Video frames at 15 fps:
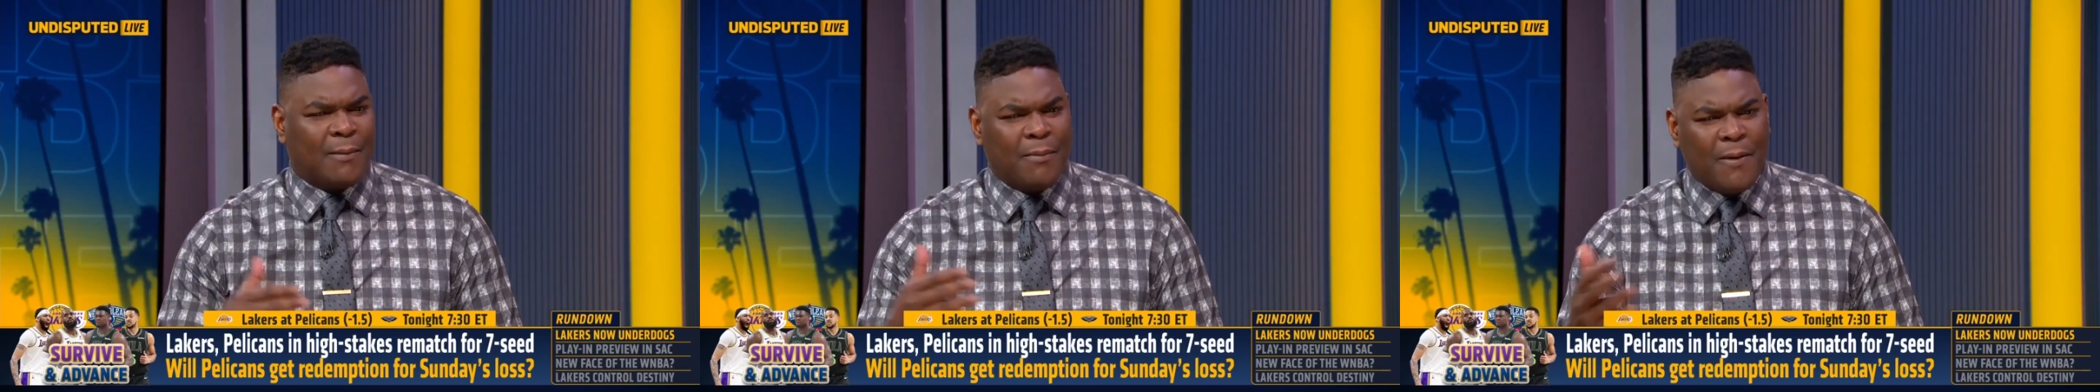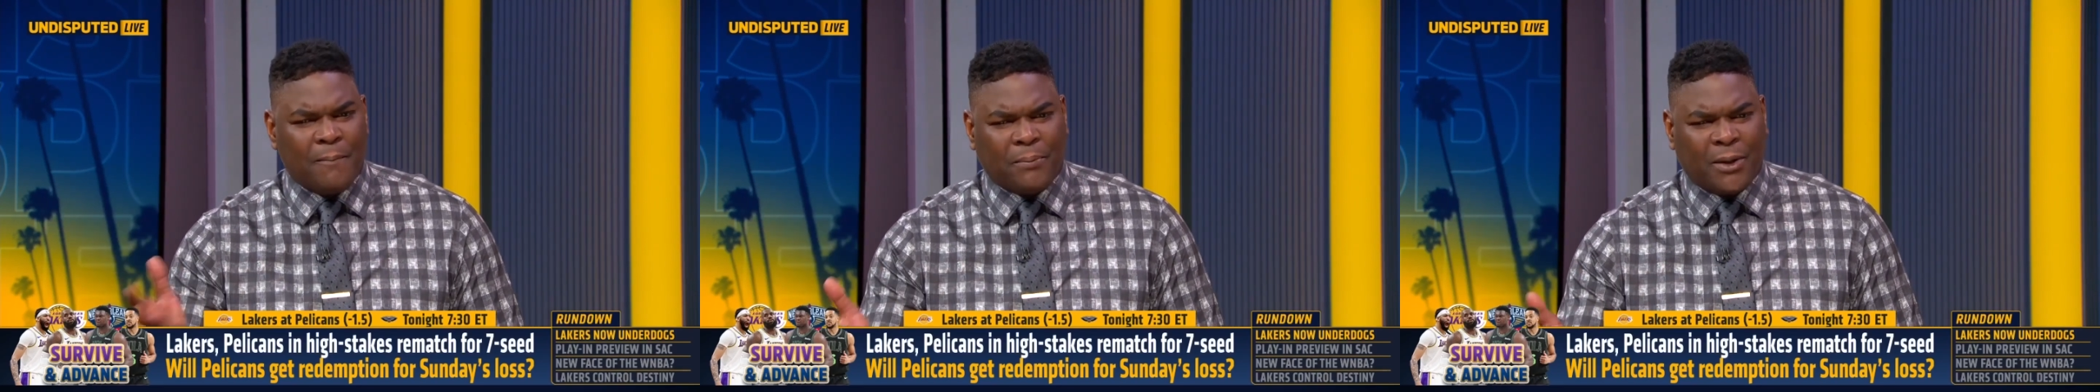
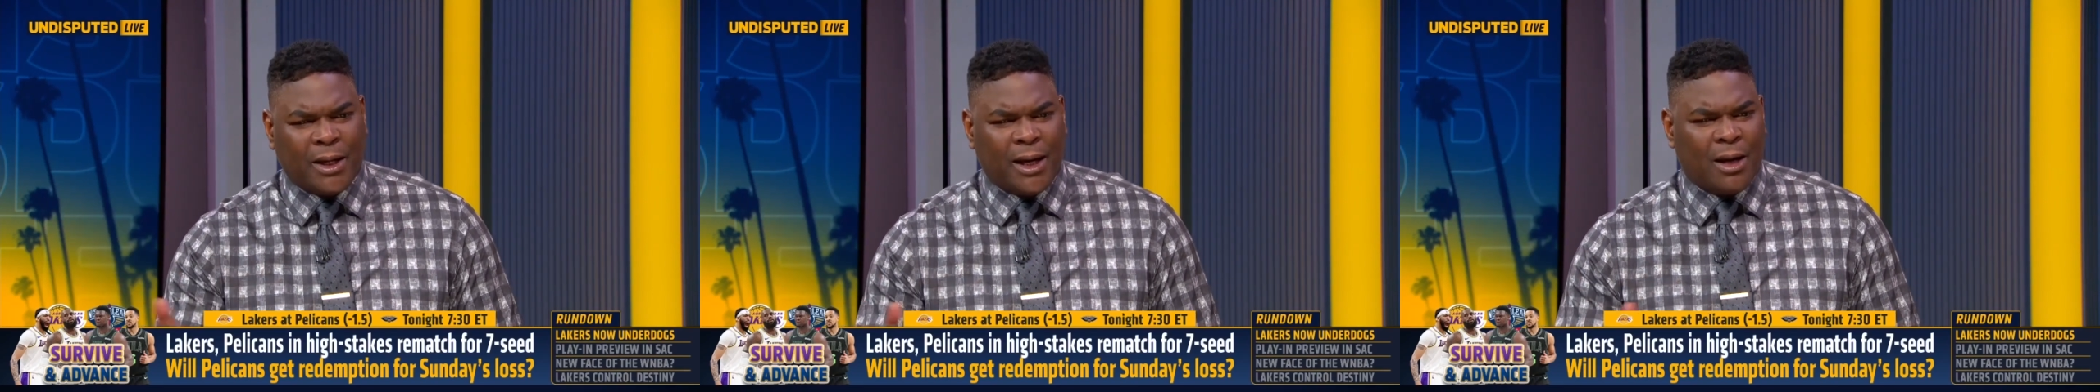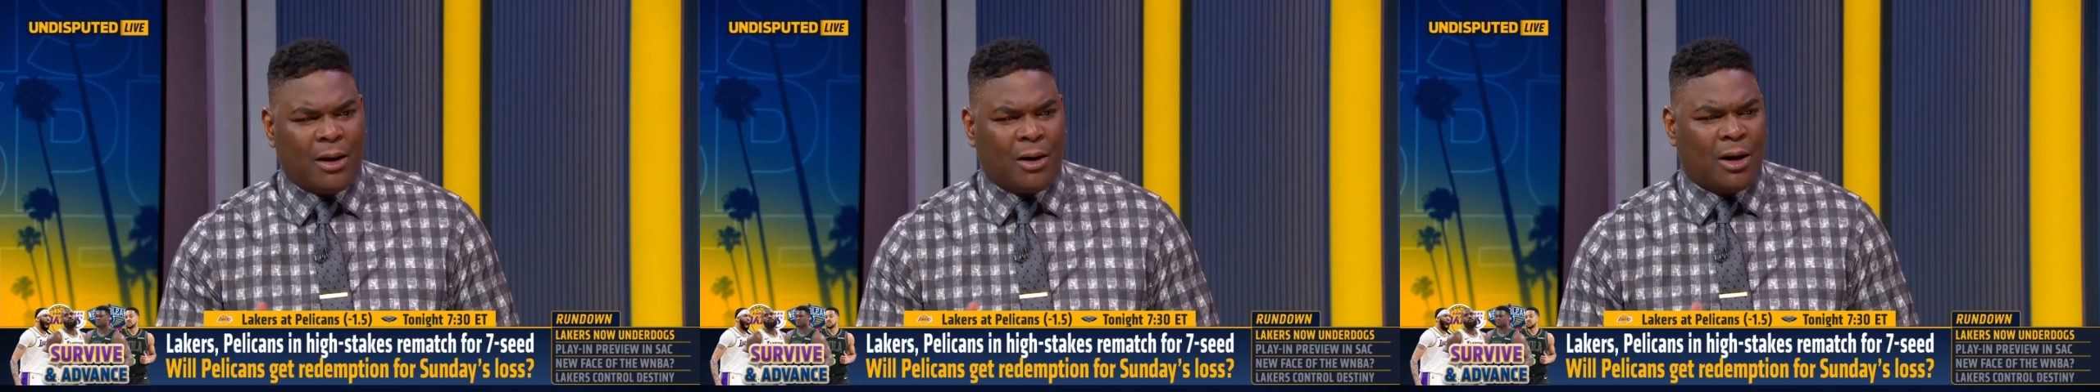I've been
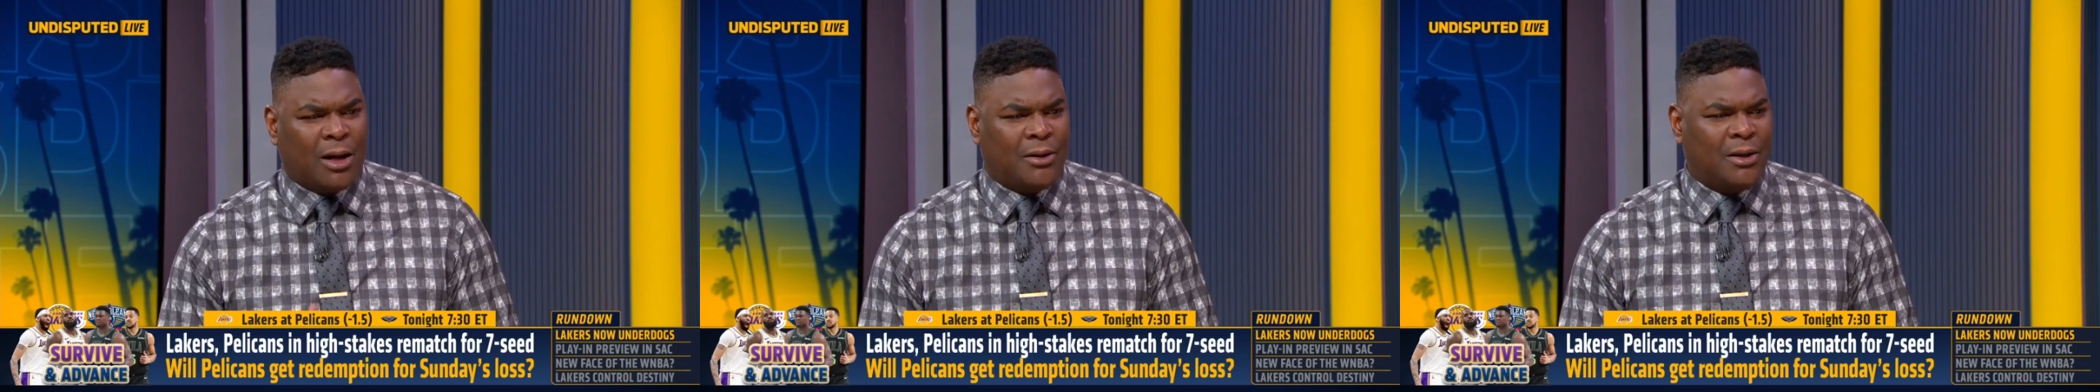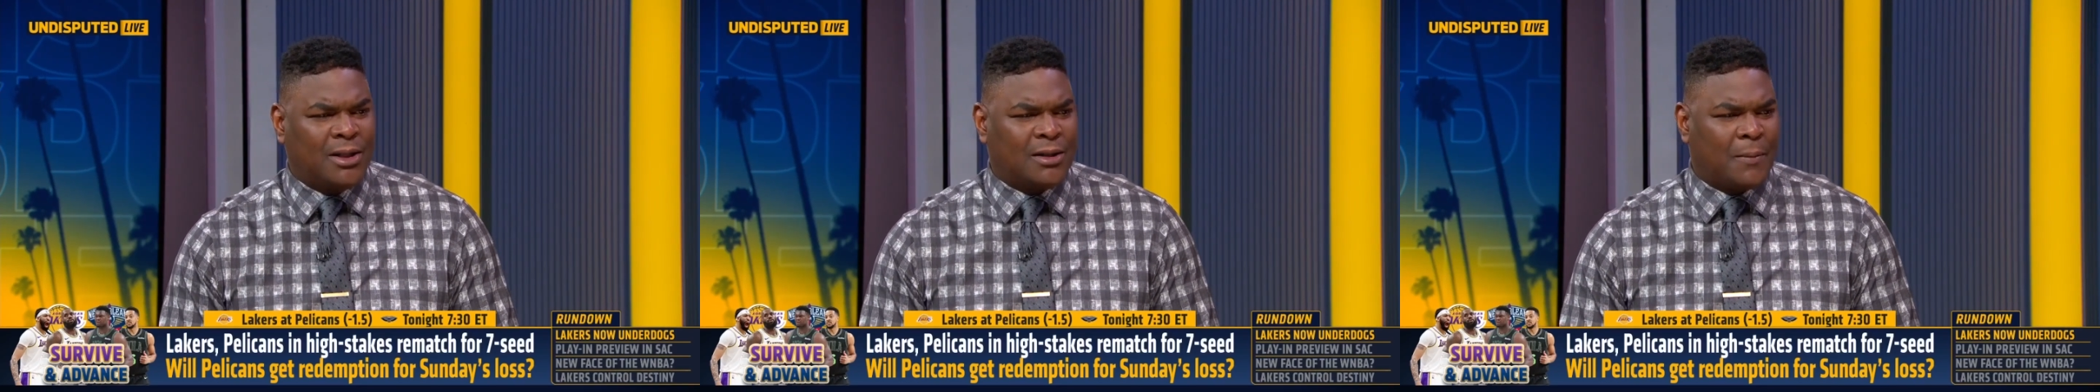playing
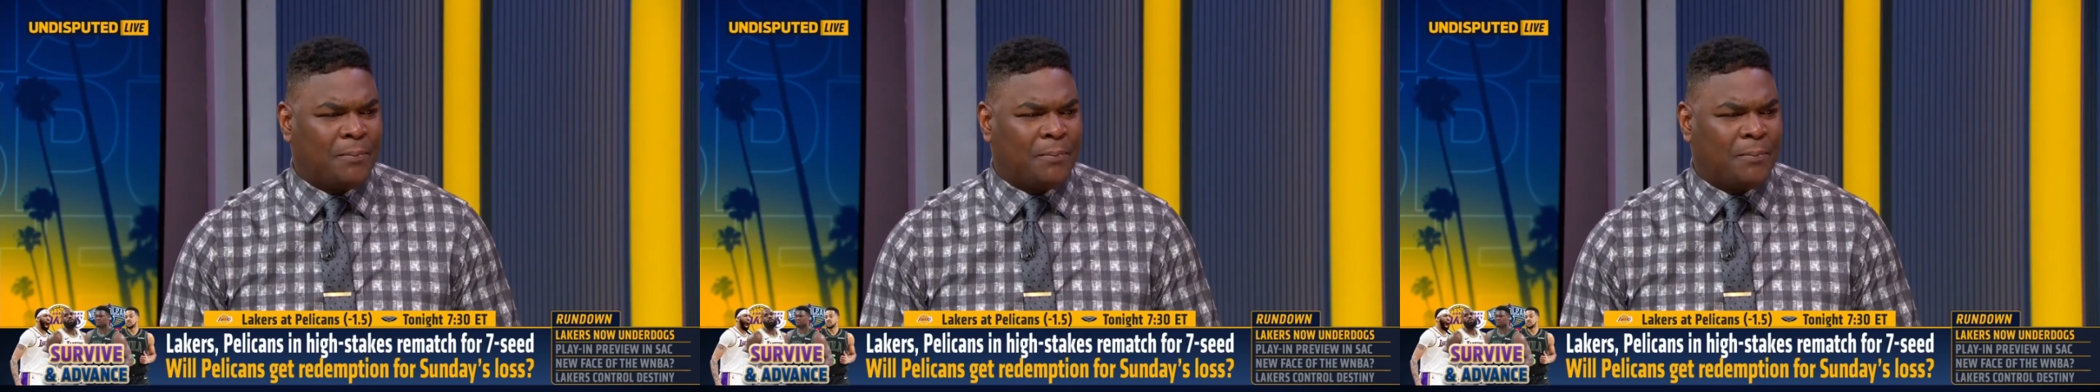all this.